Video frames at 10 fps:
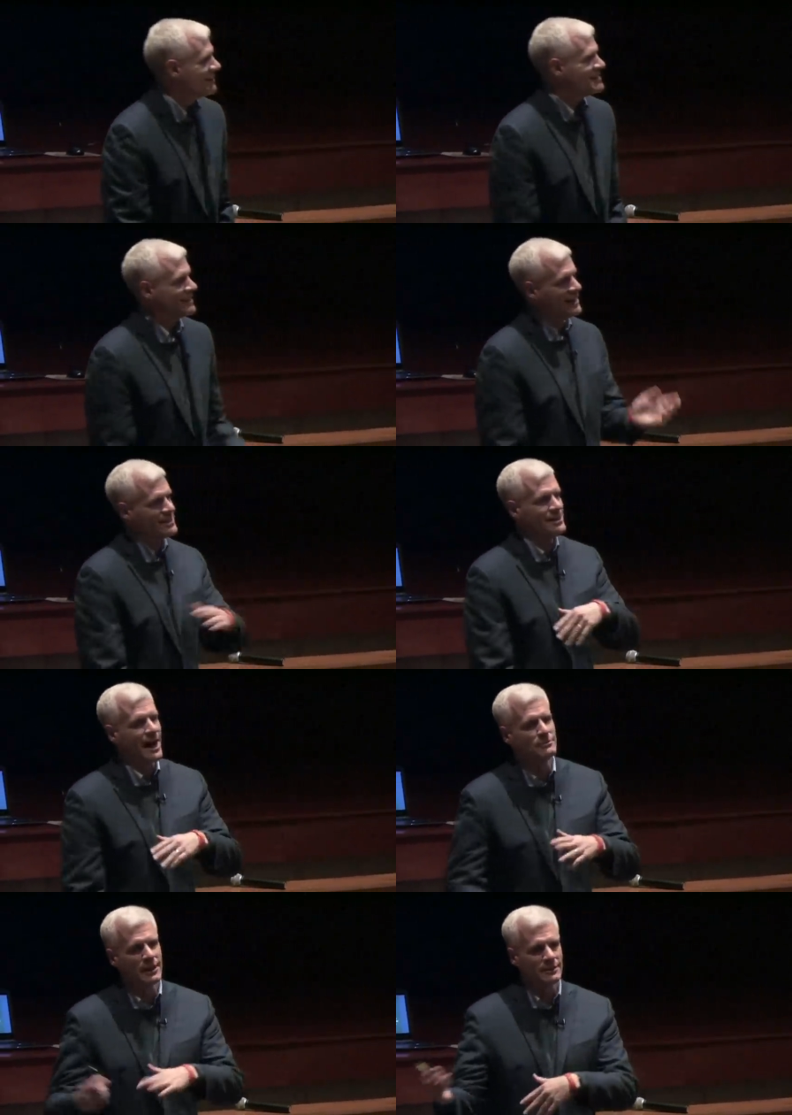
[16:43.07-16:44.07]
Because it connects an
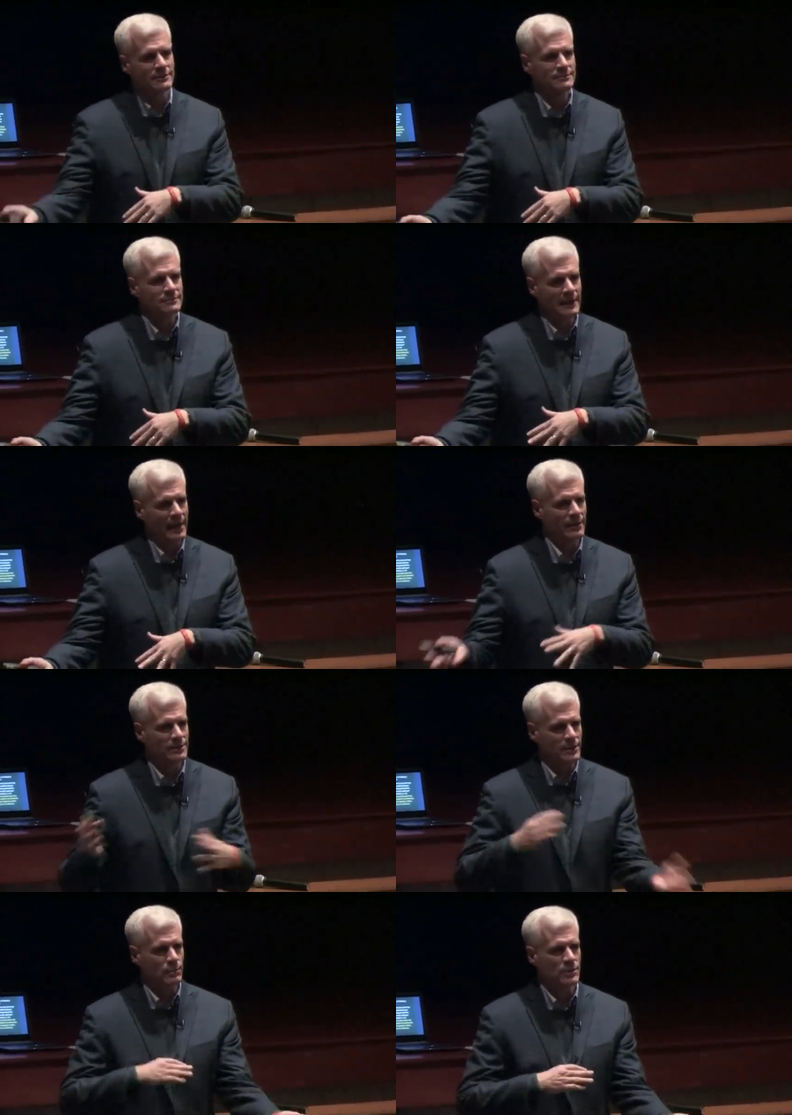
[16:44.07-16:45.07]
object, ladder,
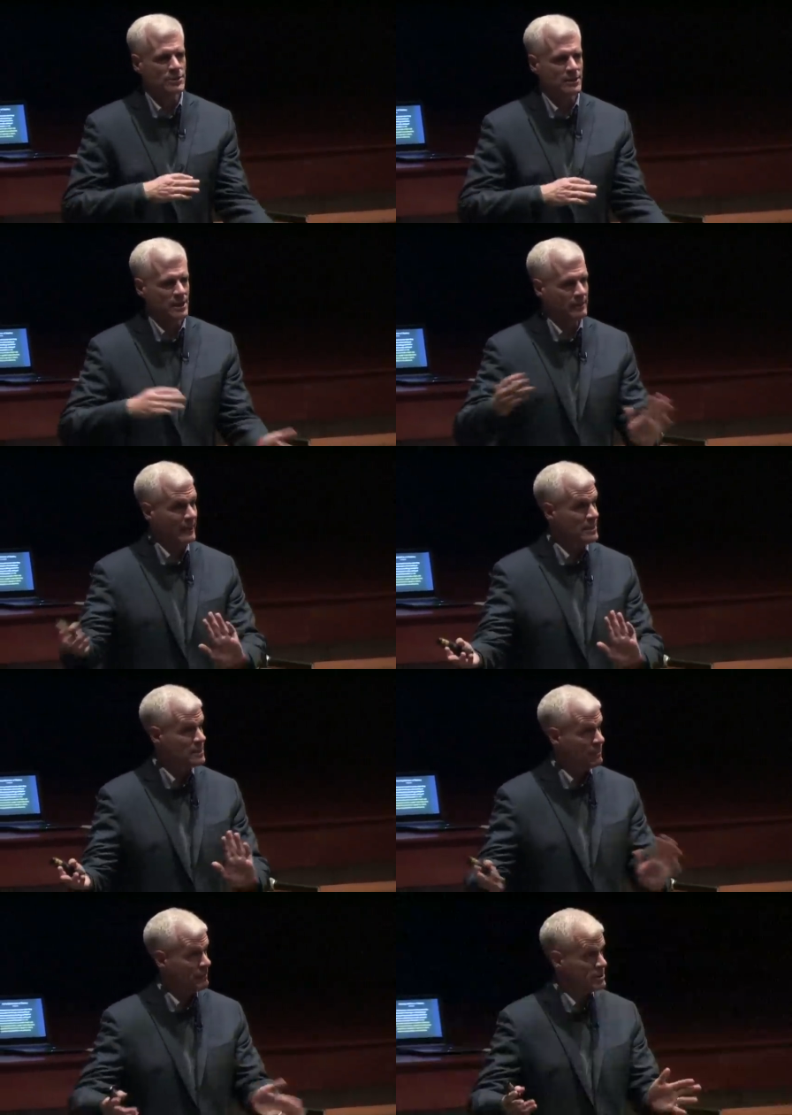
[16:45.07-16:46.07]
to another word sense. It begins
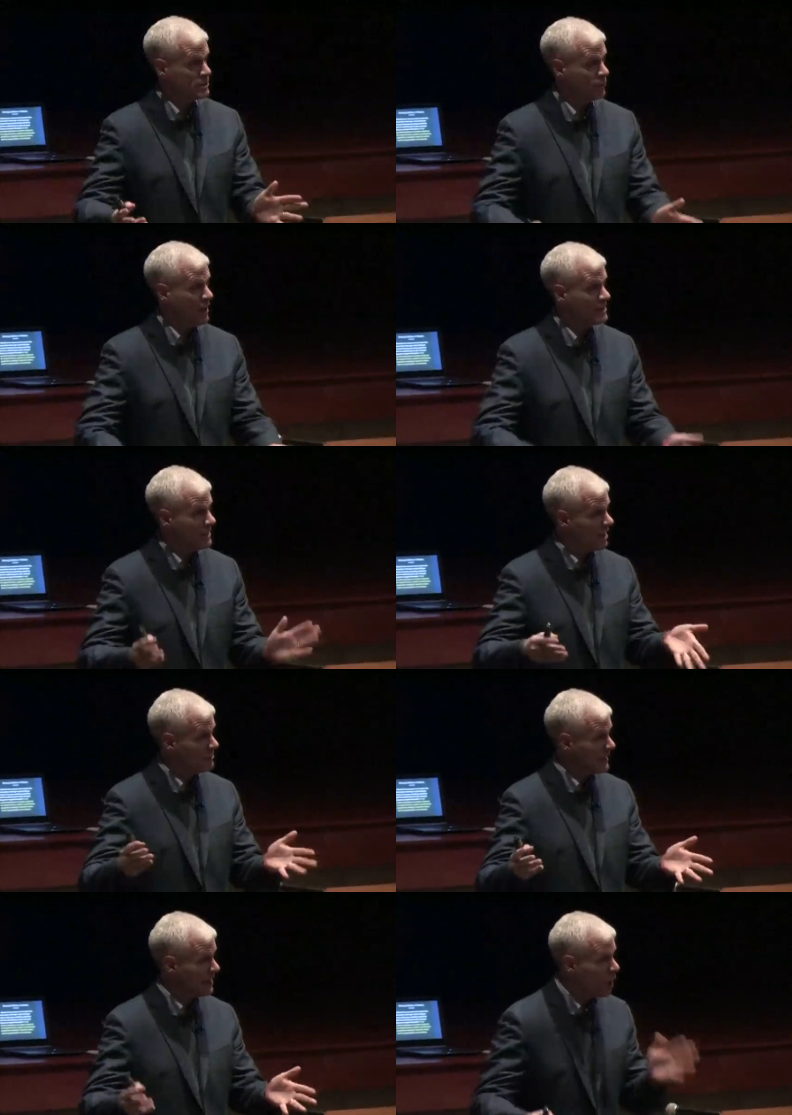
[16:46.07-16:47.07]
a prepositional phrase, up
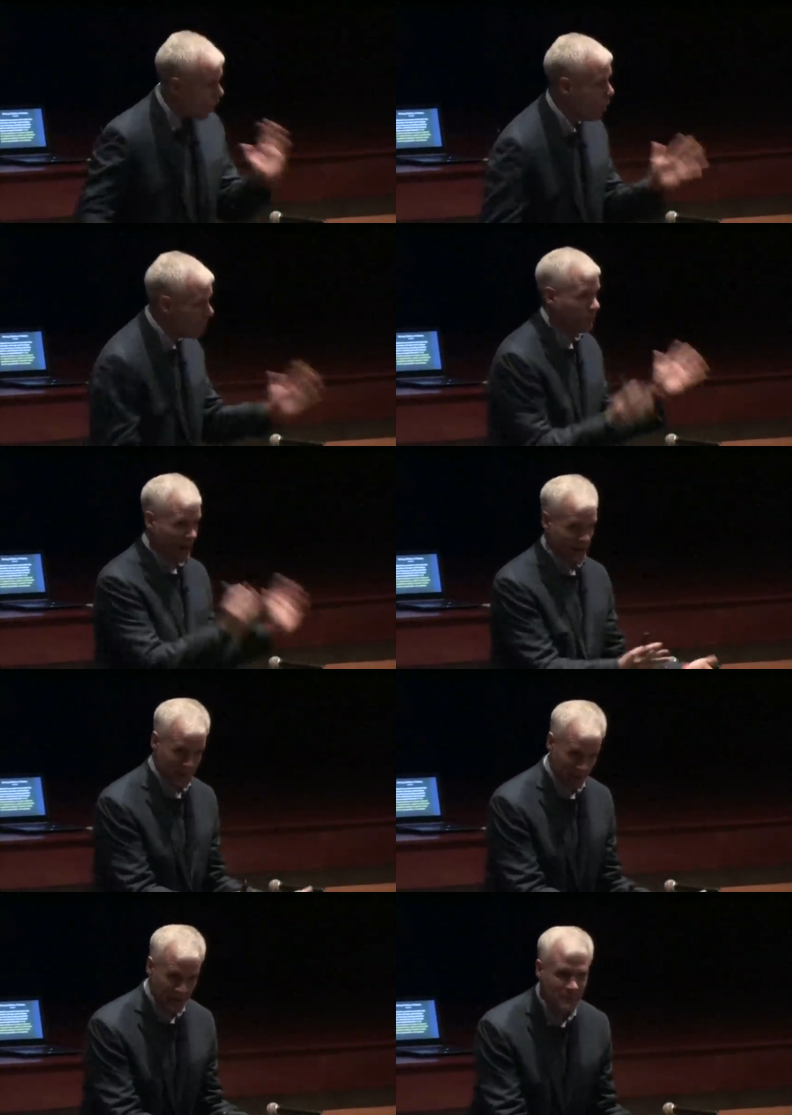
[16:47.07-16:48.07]
the ladder. Oh, but wait a
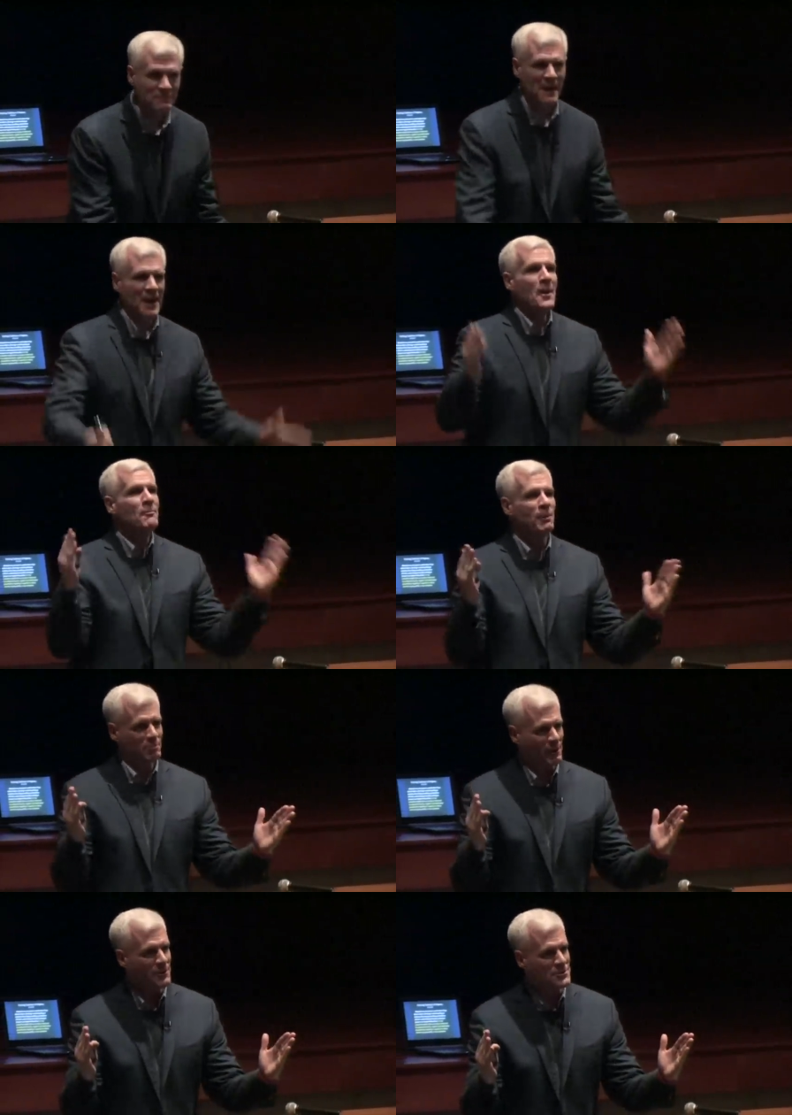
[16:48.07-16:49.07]
minute.
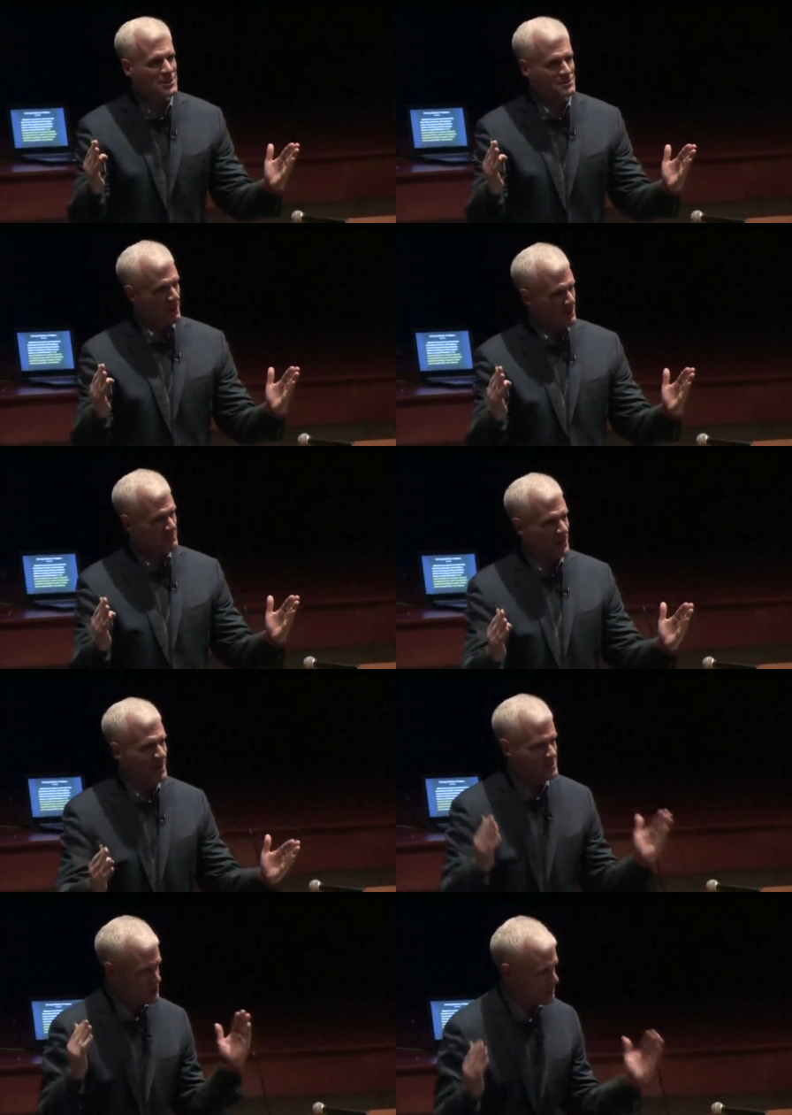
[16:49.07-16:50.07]
Put parentheses around that
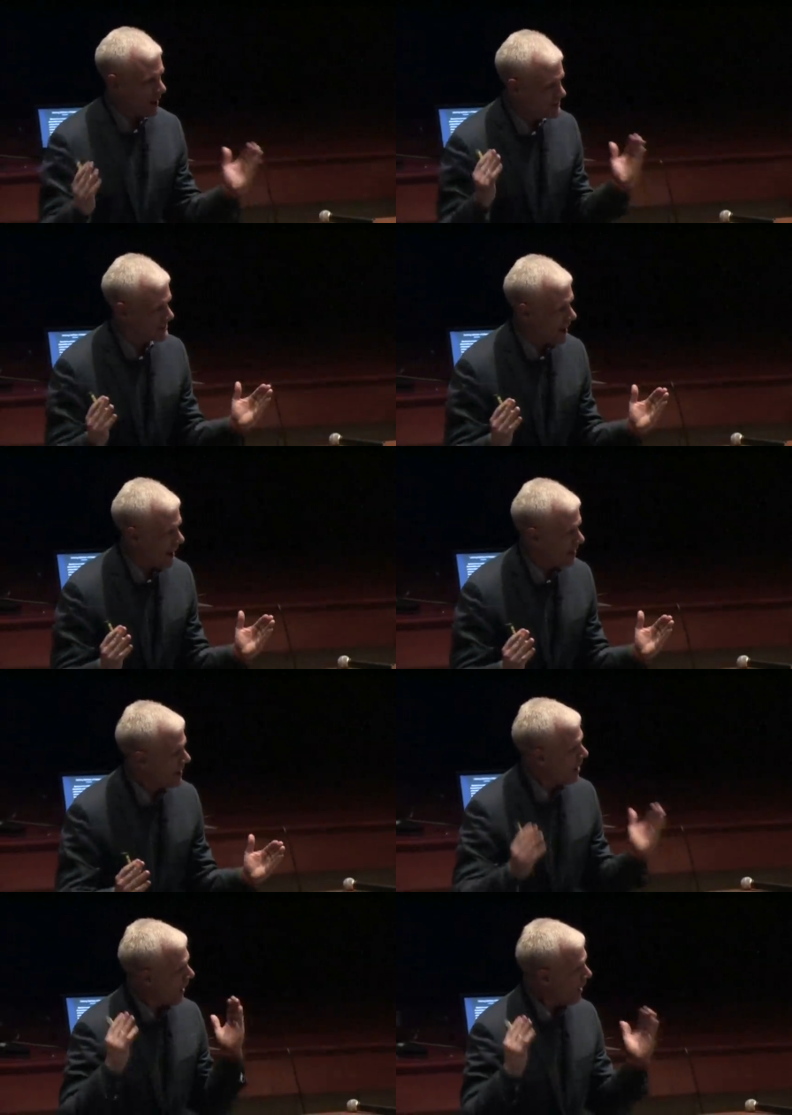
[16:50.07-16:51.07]
phrase in your mind's eye.
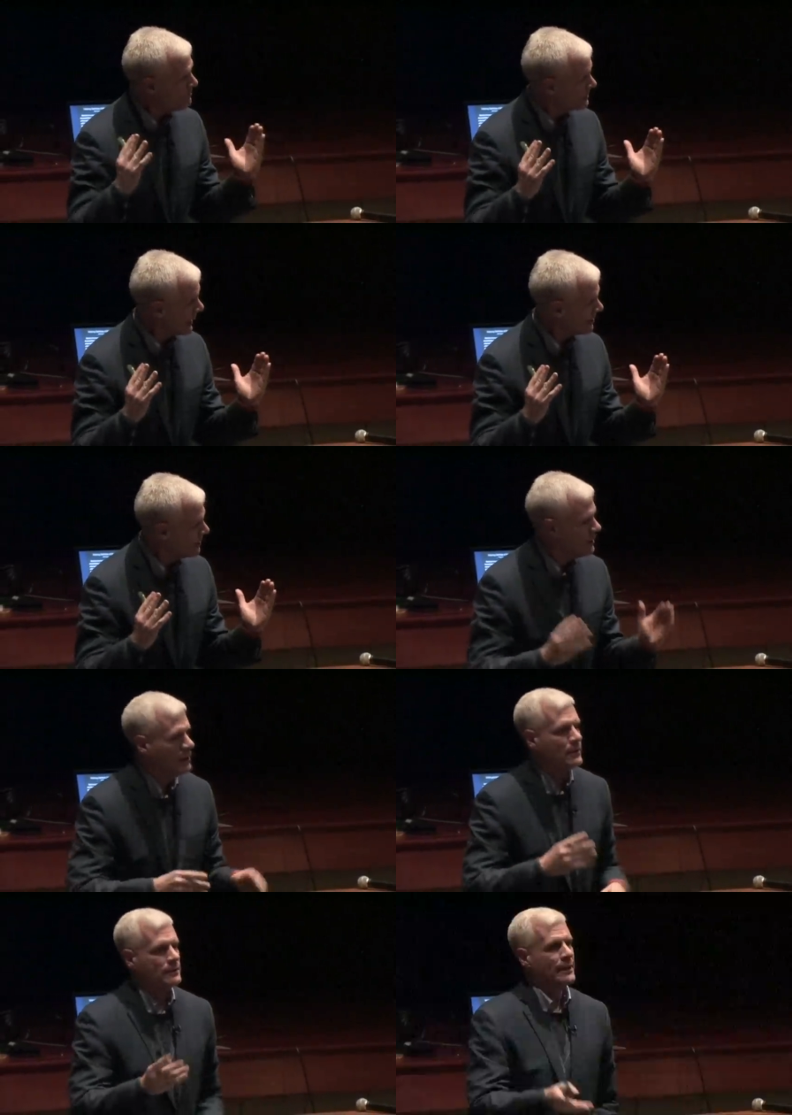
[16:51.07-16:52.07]
Up the ladder.
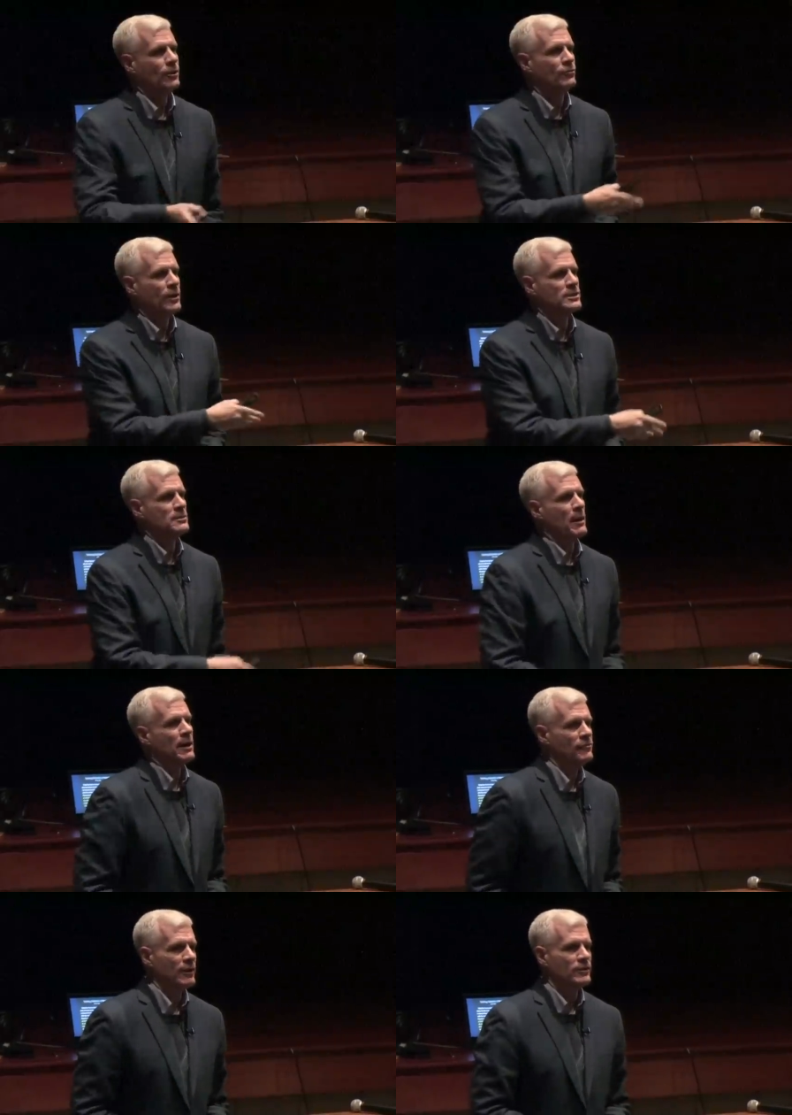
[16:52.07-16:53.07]
That whole phrase is
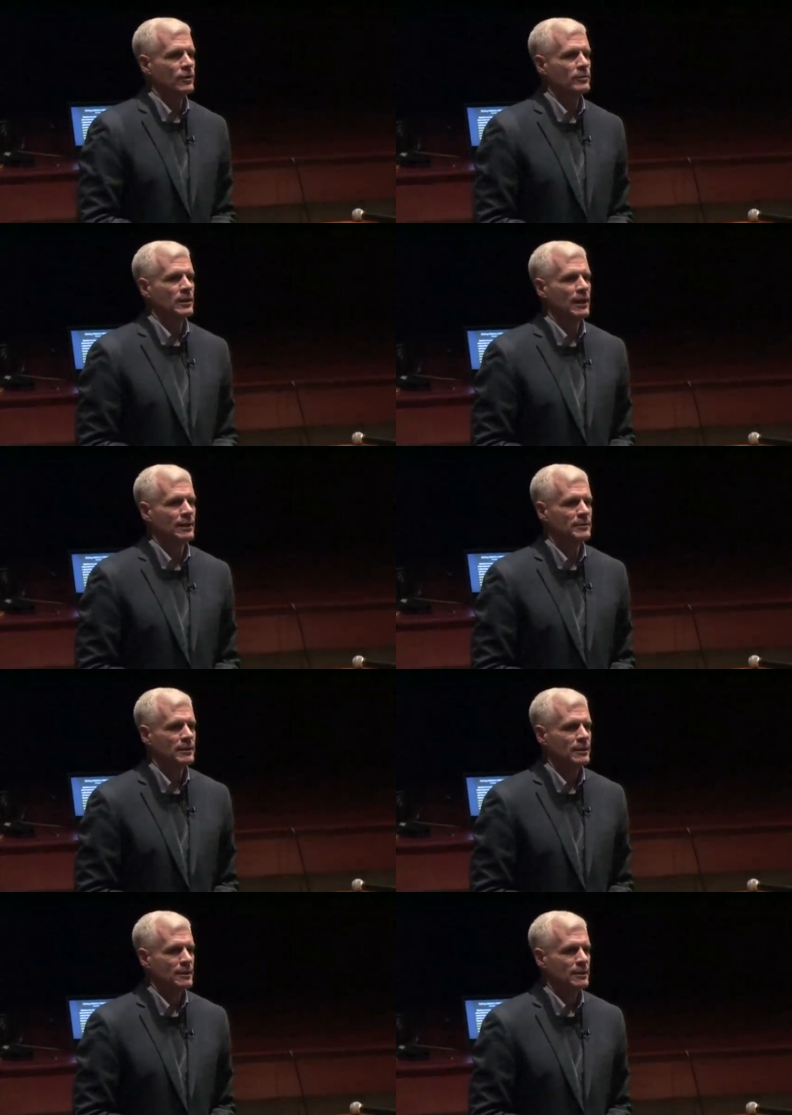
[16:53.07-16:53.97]
modifying the verb climbed.